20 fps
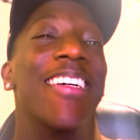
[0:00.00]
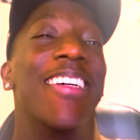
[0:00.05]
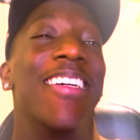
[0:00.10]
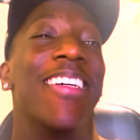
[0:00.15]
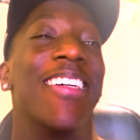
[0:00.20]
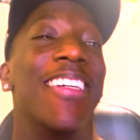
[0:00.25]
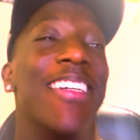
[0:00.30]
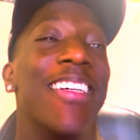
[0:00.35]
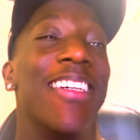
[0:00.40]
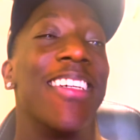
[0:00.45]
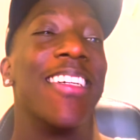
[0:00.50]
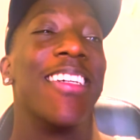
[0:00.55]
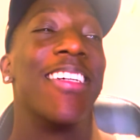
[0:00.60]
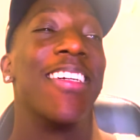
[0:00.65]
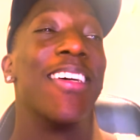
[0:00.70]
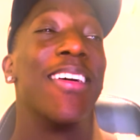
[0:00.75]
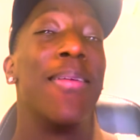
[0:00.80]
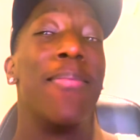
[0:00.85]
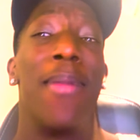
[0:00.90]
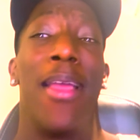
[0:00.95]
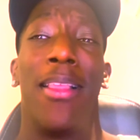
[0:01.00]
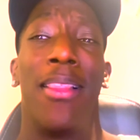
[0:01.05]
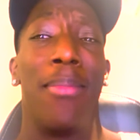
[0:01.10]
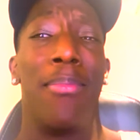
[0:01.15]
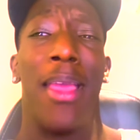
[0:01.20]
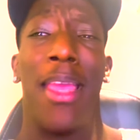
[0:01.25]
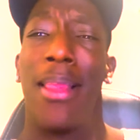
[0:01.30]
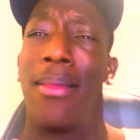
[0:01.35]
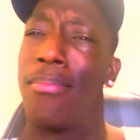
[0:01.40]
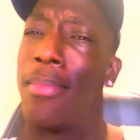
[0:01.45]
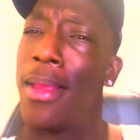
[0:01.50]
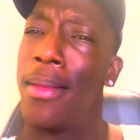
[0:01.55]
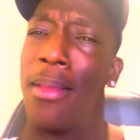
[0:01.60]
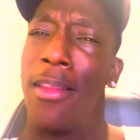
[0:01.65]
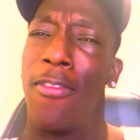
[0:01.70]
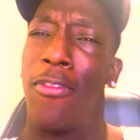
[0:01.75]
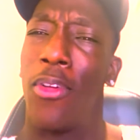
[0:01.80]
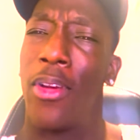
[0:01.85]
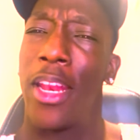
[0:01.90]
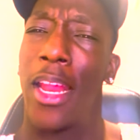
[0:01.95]
Uh mainly
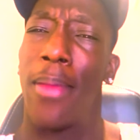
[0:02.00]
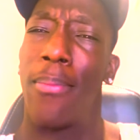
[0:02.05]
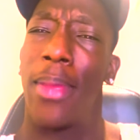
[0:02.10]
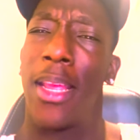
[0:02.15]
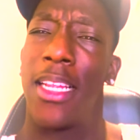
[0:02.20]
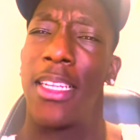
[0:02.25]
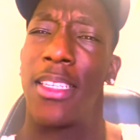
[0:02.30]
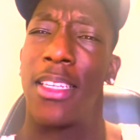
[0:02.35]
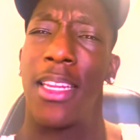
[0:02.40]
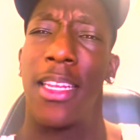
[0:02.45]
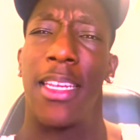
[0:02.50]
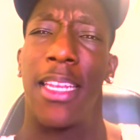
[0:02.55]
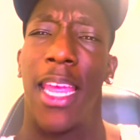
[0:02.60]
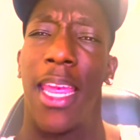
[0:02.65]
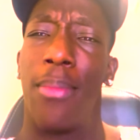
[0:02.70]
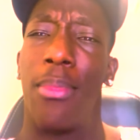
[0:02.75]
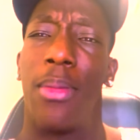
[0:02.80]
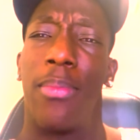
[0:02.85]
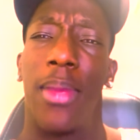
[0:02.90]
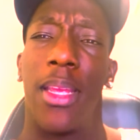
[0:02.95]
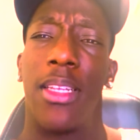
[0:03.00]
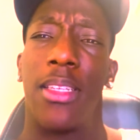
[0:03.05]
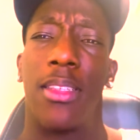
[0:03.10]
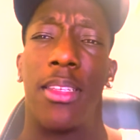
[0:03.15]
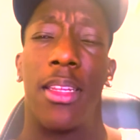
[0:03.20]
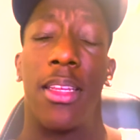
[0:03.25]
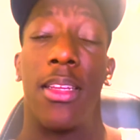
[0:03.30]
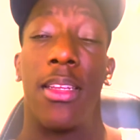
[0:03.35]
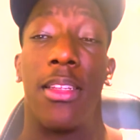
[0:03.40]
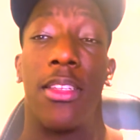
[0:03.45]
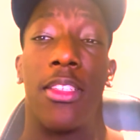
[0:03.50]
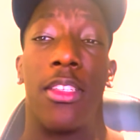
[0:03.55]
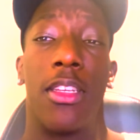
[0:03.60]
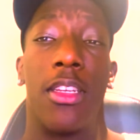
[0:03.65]
mainly Fortnite based and gaming based things.